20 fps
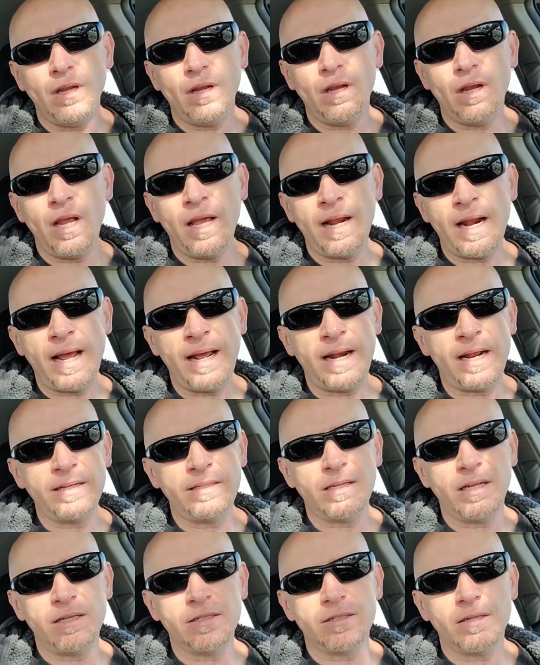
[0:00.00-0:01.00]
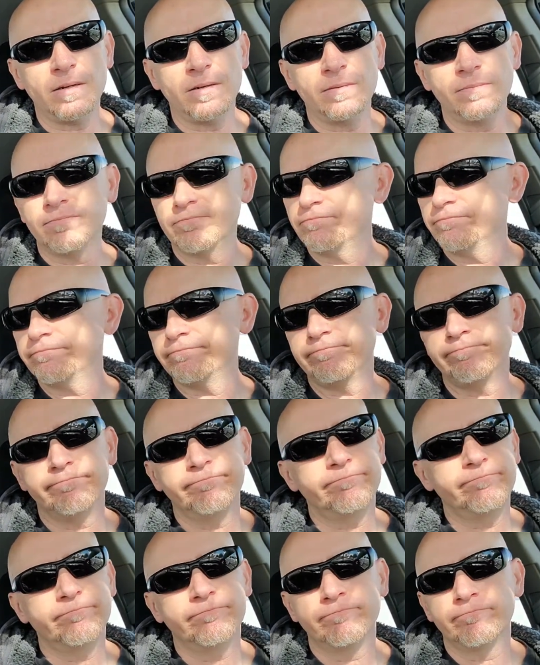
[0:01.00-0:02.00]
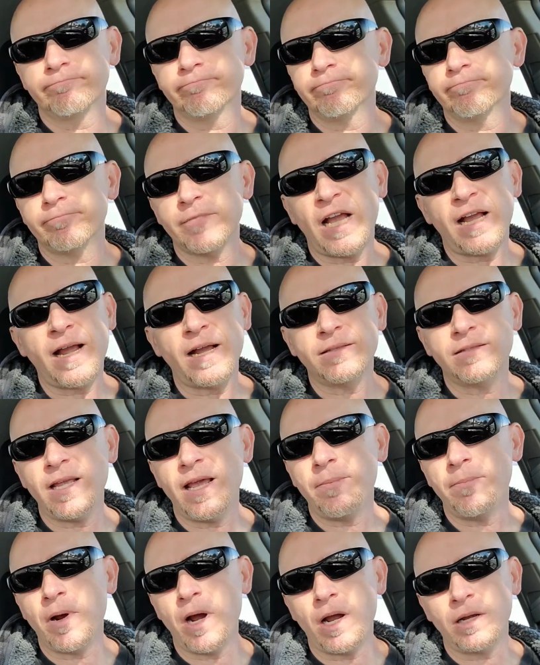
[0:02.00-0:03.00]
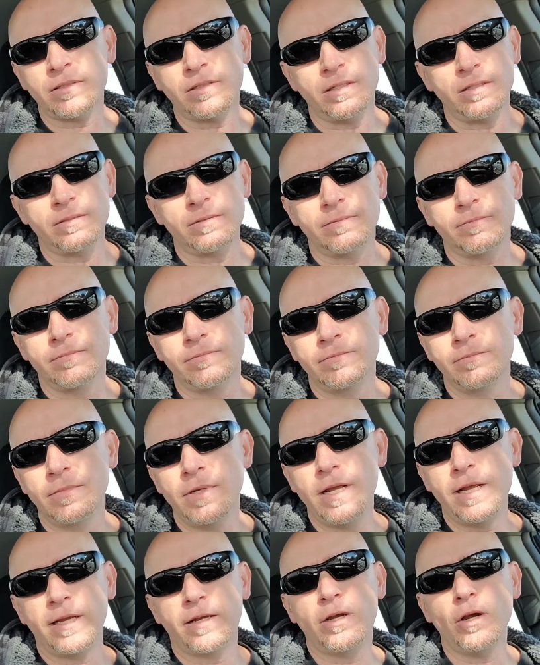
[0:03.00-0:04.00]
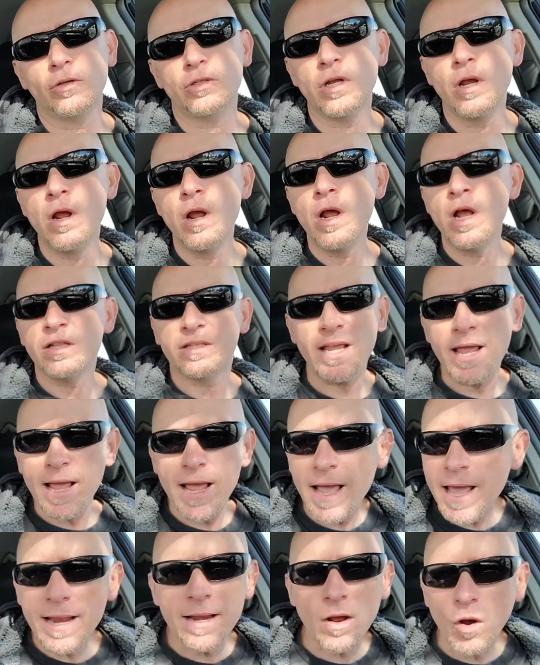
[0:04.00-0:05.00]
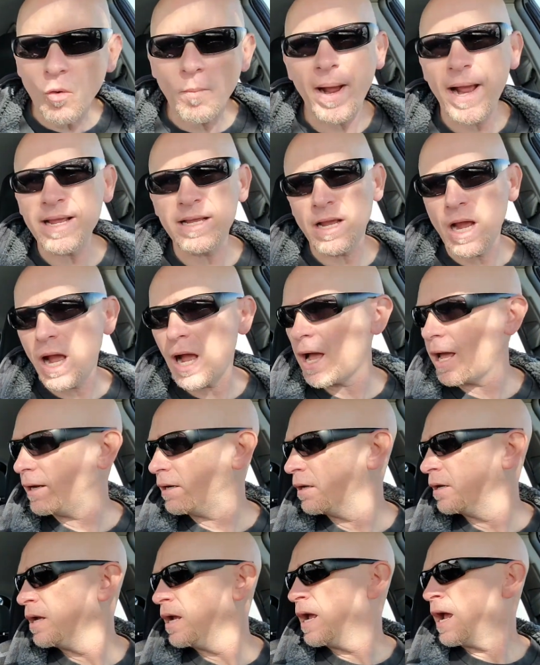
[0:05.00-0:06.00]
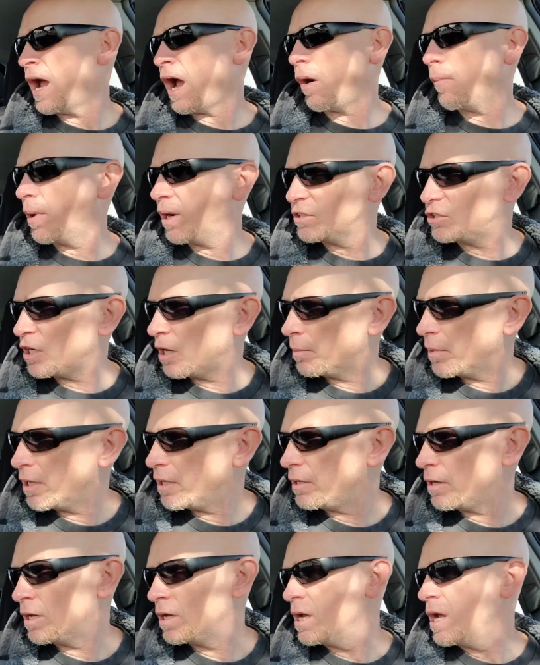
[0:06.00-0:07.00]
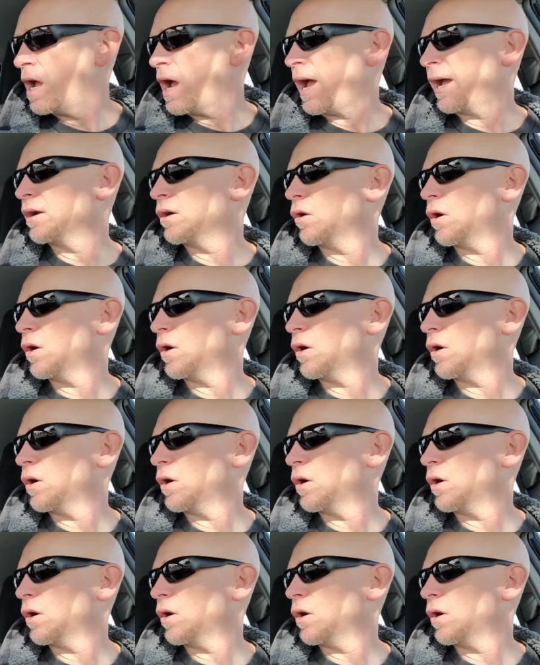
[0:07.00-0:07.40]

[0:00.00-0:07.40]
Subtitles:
and I says, "I got 10 boxes." He goes, 10? Oh my God! How much? How am I? I go.